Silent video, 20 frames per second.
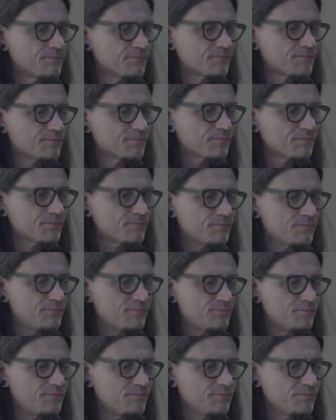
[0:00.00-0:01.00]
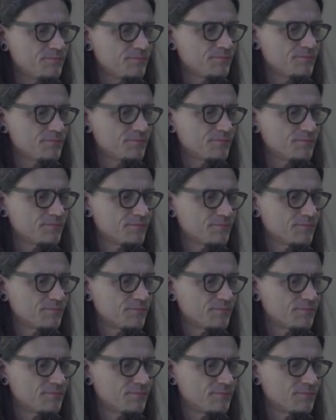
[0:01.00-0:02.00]

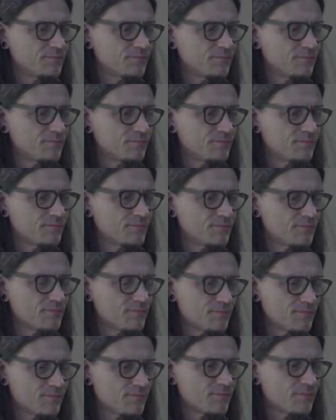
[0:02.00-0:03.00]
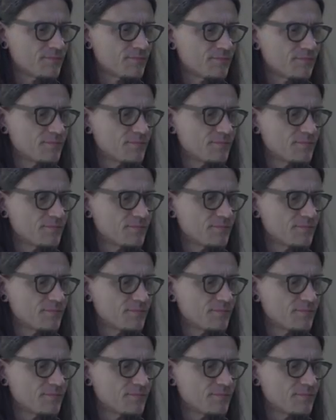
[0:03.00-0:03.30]
This person isn't speaking.